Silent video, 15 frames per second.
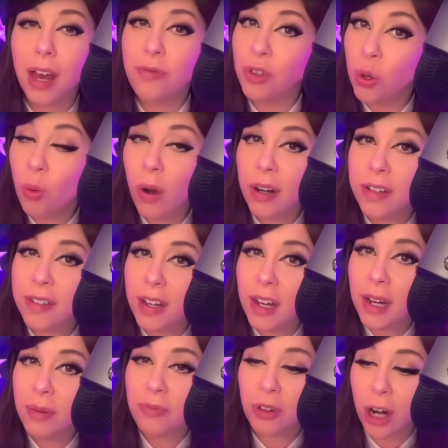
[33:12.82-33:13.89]
If you want to
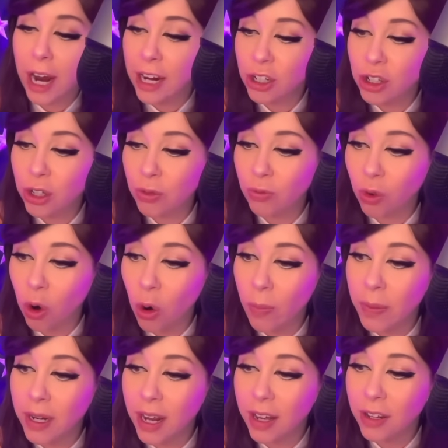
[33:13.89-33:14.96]
sign up for ancient
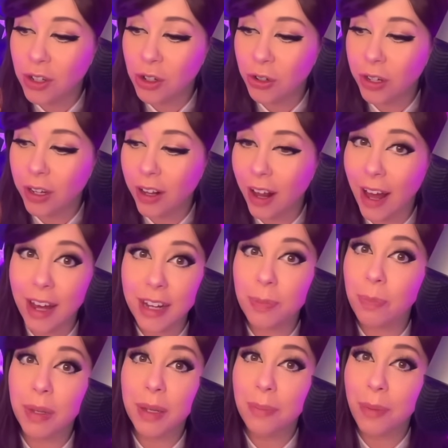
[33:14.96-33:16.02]
Roman history class,
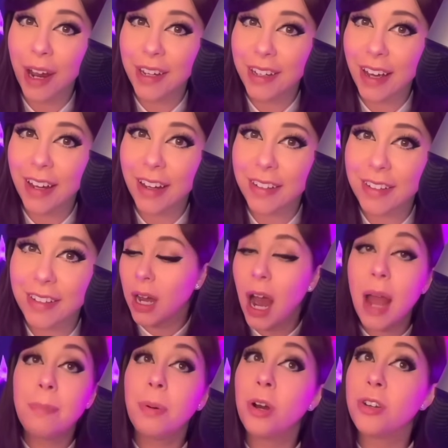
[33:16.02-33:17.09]
be my guest.
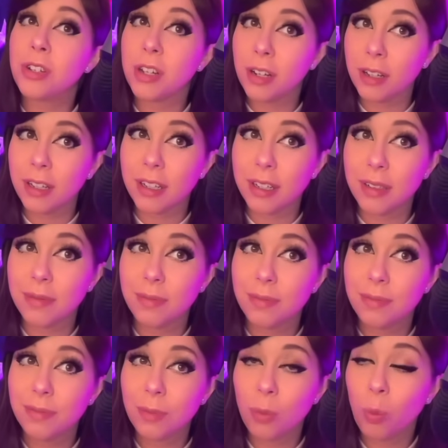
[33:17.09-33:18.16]
I personally
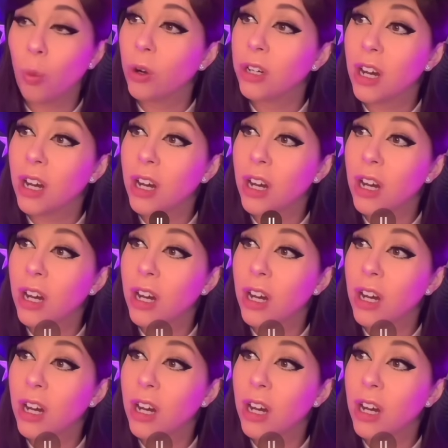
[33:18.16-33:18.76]
would not.